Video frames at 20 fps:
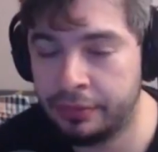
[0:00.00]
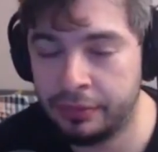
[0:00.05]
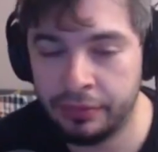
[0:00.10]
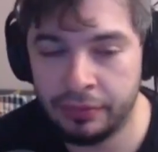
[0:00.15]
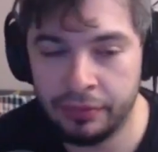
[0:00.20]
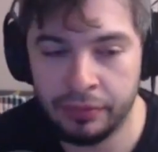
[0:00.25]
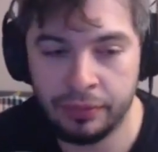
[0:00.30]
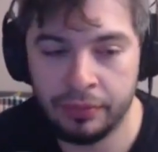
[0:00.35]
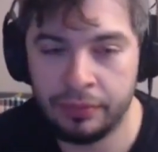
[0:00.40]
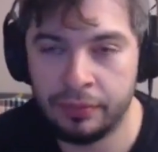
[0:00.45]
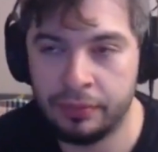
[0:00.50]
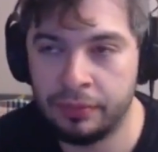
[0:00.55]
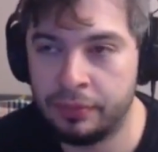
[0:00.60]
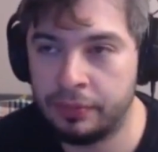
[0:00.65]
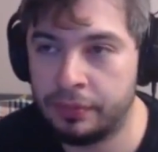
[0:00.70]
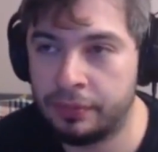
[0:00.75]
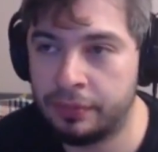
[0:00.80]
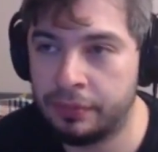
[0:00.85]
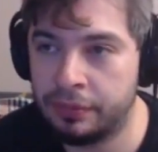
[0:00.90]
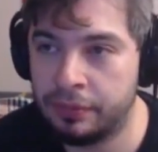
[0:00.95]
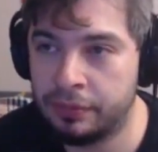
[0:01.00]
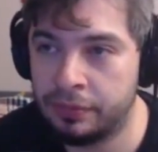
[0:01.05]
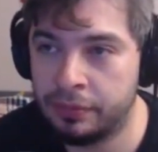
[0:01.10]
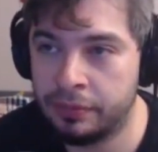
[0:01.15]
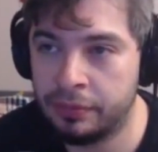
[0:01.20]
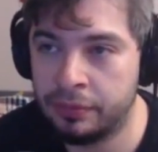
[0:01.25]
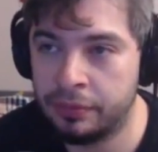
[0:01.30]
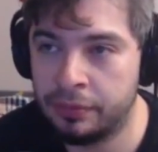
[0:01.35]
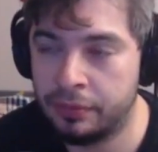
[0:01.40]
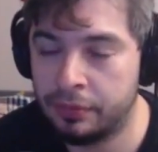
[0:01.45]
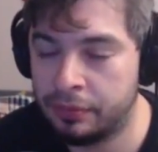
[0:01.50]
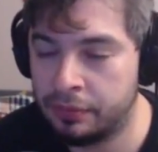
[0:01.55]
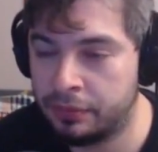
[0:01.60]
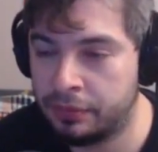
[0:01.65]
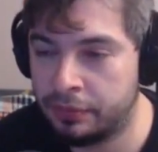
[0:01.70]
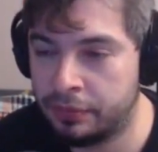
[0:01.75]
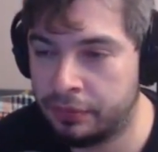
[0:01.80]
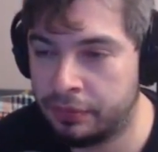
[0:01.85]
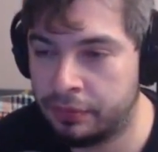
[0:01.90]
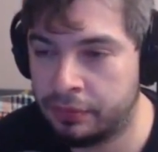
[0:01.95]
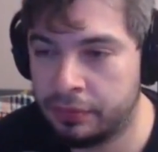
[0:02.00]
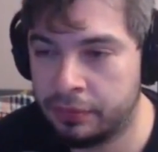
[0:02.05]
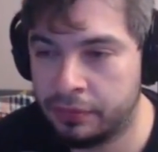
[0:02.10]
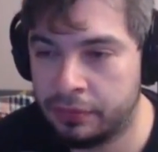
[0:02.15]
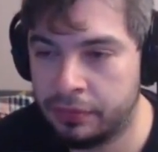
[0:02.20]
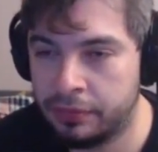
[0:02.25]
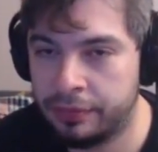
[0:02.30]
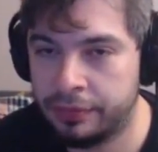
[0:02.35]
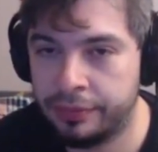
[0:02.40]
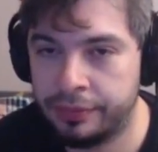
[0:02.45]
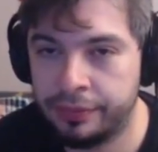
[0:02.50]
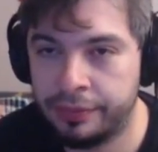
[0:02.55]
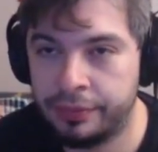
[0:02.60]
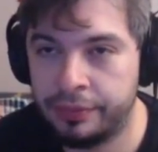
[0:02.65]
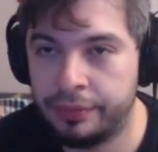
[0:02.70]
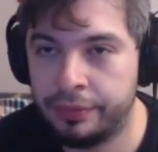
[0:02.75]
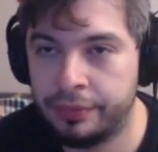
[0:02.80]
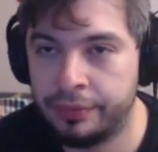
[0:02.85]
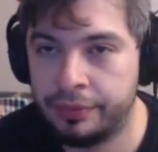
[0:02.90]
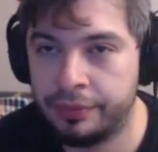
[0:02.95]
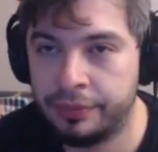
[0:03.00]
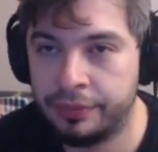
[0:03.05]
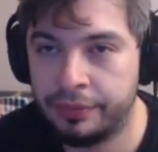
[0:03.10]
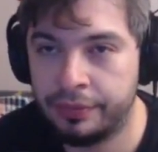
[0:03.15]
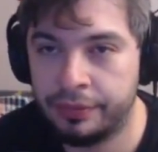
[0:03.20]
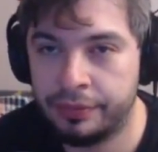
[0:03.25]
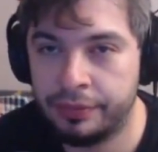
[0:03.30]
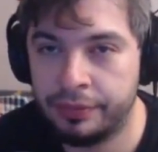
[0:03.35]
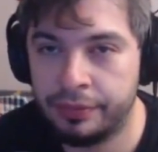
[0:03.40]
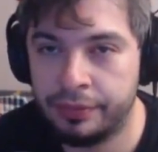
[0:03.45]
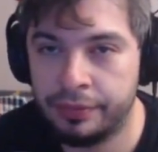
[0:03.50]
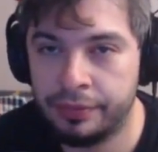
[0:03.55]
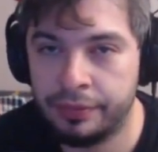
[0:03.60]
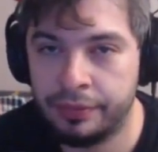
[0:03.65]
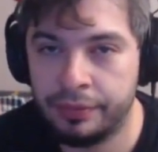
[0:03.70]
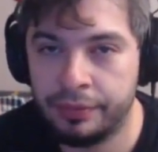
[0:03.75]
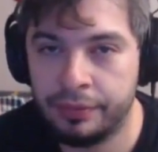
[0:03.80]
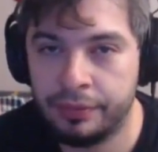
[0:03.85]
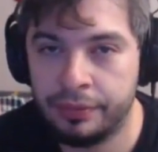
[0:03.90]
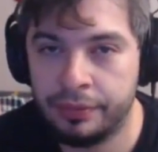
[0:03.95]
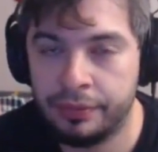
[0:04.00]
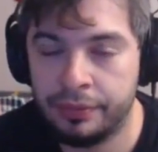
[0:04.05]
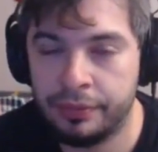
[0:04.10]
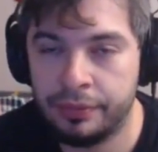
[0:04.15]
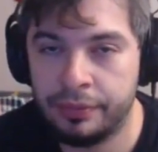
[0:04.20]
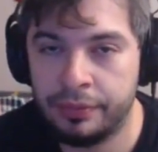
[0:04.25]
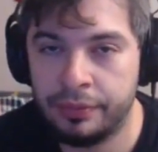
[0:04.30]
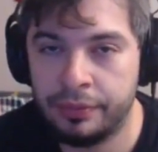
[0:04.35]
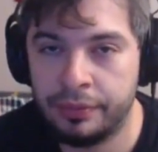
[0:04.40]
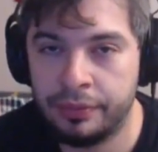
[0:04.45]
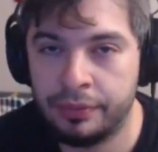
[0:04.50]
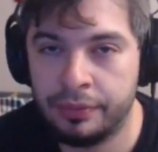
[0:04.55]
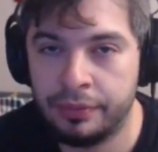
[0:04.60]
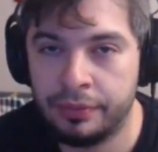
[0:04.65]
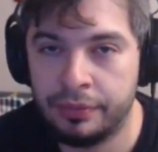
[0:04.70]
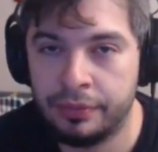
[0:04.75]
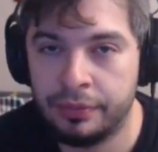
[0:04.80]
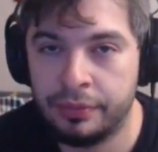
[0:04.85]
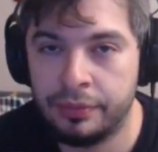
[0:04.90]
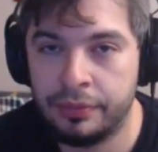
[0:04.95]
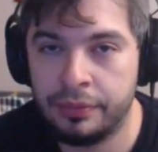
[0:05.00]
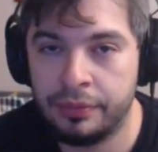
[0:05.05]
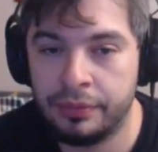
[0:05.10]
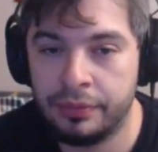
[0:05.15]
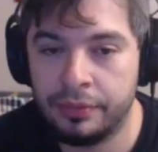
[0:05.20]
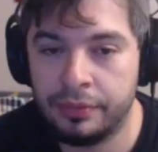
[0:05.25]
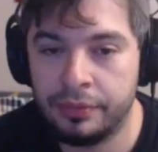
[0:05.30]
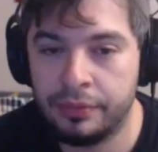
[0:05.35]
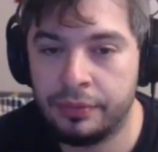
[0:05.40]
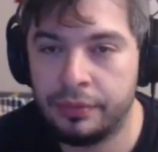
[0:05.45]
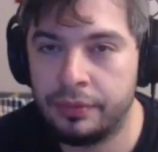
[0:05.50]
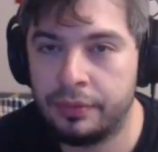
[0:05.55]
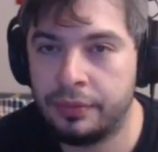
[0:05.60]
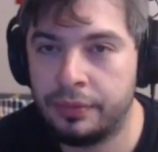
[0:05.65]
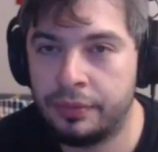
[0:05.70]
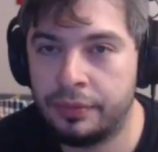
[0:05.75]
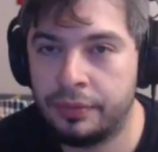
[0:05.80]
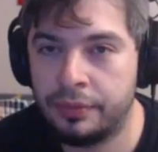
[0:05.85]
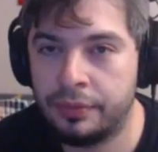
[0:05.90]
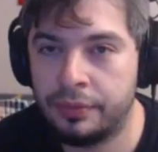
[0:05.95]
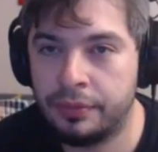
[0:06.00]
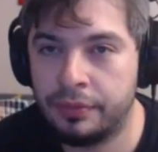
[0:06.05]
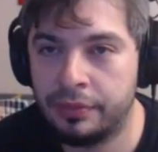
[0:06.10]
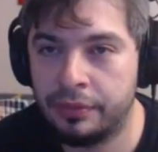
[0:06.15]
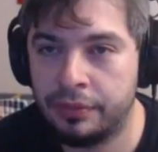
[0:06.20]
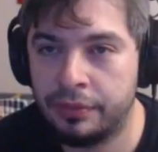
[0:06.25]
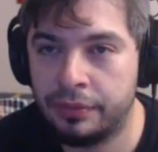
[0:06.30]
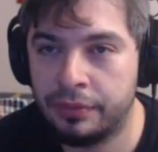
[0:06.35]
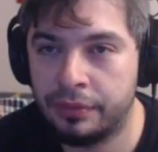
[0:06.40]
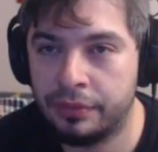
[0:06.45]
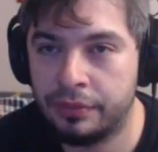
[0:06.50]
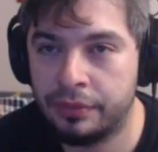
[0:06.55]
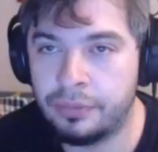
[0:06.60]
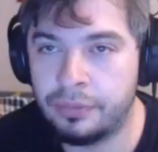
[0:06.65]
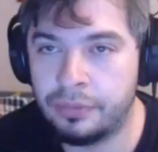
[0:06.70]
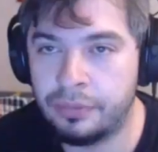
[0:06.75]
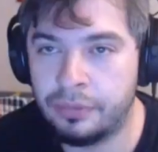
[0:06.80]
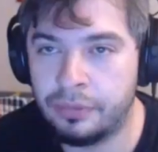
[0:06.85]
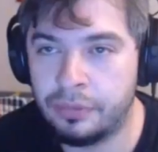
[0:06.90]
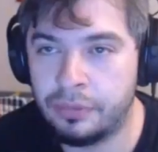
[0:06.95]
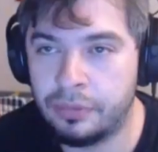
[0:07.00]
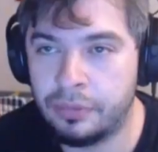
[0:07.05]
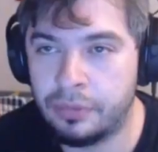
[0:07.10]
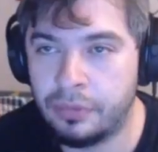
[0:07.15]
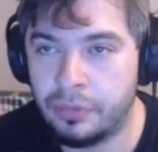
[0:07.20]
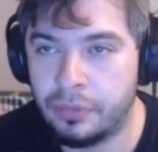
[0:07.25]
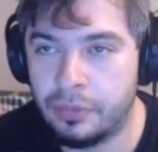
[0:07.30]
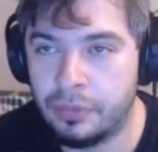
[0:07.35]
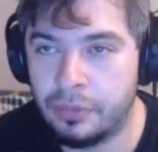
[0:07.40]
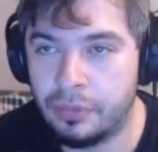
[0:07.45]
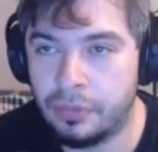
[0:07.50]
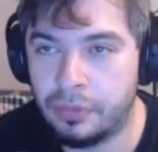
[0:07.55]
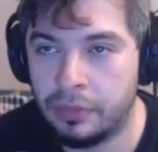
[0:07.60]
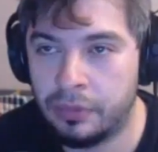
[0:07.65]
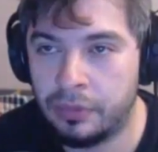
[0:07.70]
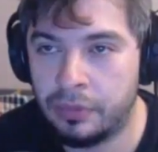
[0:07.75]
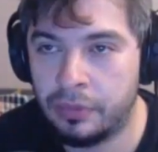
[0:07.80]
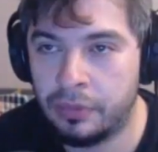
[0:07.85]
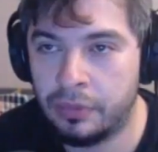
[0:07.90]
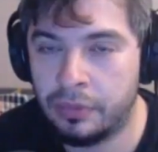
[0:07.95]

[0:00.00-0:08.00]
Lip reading: (silent)